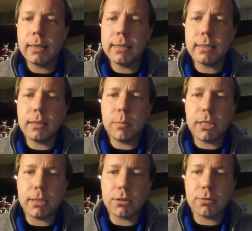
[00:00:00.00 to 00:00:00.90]
This can be
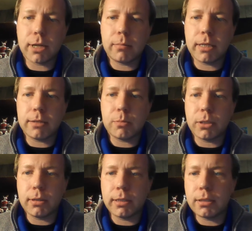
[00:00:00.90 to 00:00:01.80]
described as
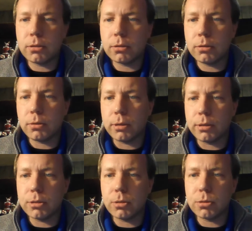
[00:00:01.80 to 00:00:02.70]
political or
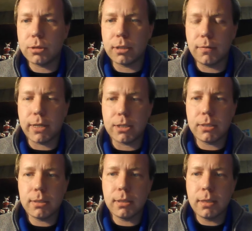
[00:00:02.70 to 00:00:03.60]
social
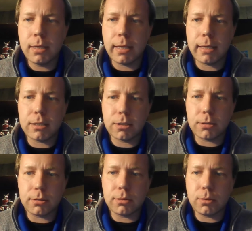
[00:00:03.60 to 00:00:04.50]
conventions
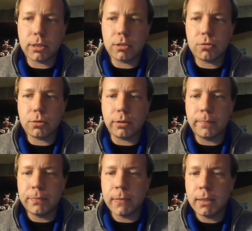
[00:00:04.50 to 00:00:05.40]
external to our control.
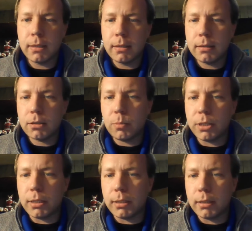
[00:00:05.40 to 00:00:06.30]
It could
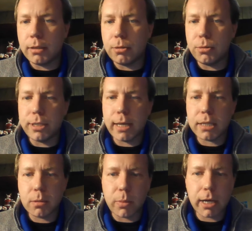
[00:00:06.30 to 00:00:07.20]
be
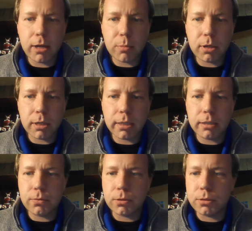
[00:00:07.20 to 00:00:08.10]
enthusiasm to buy our
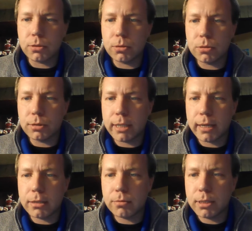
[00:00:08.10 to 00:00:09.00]
products for social
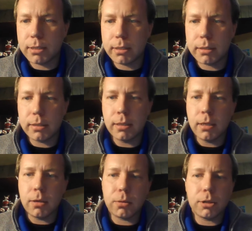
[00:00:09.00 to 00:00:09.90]
status reasons,
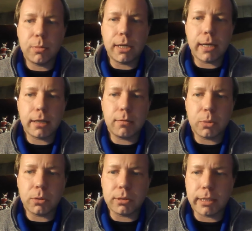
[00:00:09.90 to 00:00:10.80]
or it could be negative
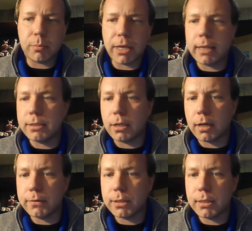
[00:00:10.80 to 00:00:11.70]
polls like bans in
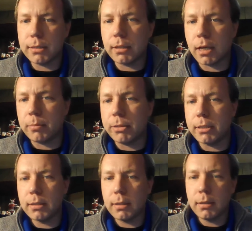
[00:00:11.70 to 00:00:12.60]
offices and
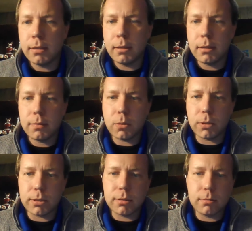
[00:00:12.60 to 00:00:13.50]
lobbies. Of
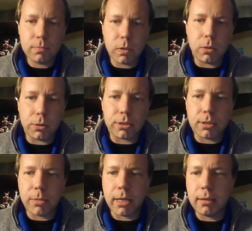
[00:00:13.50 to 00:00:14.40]
course, lowers
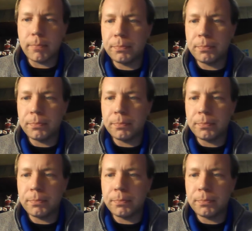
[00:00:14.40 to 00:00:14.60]
demand.